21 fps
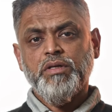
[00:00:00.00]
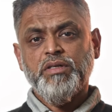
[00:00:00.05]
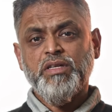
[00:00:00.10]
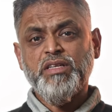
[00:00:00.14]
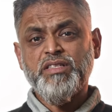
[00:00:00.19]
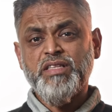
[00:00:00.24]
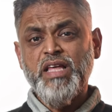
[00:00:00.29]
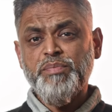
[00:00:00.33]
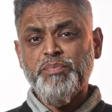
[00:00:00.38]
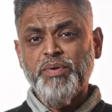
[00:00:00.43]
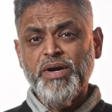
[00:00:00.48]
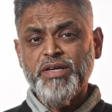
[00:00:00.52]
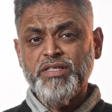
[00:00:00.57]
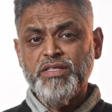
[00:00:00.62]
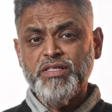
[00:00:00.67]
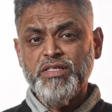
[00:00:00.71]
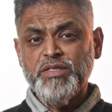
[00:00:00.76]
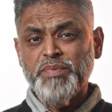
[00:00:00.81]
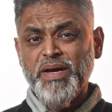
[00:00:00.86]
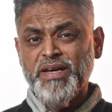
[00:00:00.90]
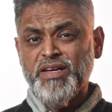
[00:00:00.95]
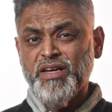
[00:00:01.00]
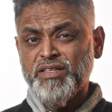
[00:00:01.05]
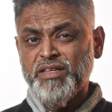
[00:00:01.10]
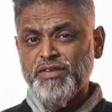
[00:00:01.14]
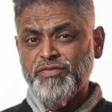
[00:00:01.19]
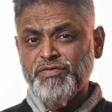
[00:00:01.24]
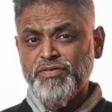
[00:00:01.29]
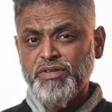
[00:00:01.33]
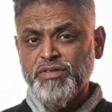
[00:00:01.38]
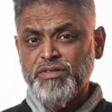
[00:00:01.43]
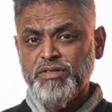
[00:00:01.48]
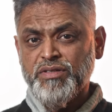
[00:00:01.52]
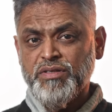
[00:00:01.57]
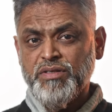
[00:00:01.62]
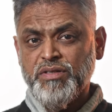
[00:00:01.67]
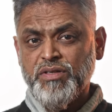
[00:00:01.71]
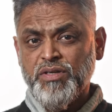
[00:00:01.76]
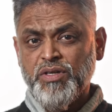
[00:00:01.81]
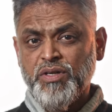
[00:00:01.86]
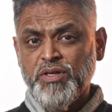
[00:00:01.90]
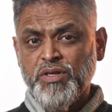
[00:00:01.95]
Does their presence make a difference?
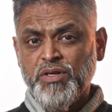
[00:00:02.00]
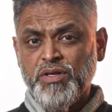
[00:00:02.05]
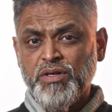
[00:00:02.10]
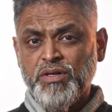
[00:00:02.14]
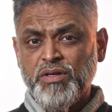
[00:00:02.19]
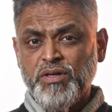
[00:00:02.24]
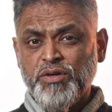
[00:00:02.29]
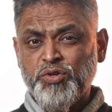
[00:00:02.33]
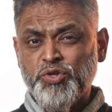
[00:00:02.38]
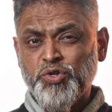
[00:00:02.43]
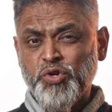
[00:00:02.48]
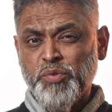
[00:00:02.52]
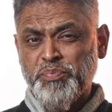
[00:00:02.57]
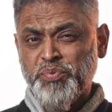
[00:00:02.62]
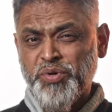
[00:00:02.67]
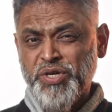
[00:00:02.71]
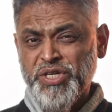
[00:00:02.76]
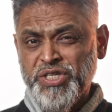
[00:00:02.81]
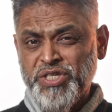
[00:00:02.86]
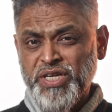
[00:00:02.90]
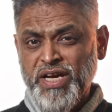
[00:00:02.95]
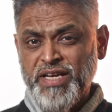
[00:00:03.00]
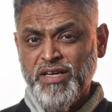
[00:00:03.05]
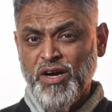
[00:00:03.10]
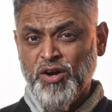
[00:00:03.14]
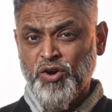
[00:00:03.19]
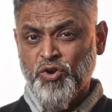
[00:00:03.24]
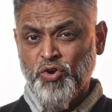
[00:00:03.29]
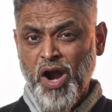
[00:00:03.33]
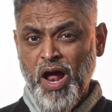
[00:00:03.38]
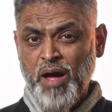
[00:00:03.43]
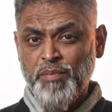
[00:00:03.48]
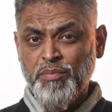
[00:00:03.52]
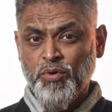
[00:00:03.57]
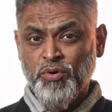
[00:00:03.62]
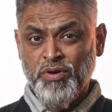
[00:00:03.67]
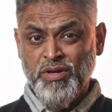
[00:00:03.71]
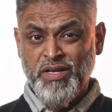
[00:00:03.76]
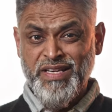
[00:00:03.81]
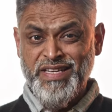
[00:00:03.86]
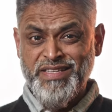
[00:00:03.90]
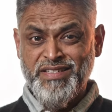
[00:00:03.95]
Could you appreciate a crab
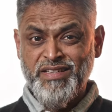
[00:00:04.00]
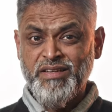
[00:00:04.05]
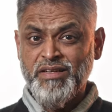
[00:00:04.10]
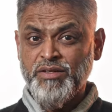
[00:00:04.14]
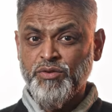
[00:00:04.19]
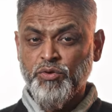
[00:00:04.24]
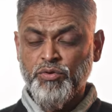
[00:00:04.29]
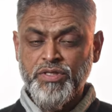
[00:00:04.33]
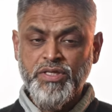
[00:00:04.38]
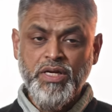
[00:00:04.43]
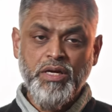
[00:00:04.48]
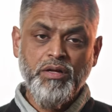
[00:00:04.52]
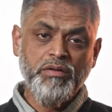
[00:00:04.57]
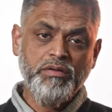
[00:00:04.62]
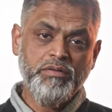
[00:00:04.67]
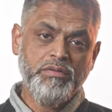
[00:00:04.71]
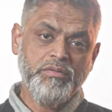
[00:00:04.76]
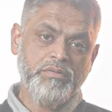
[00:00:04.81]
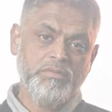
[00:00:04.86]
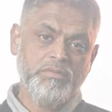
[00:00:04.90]
or a lizard in your cell?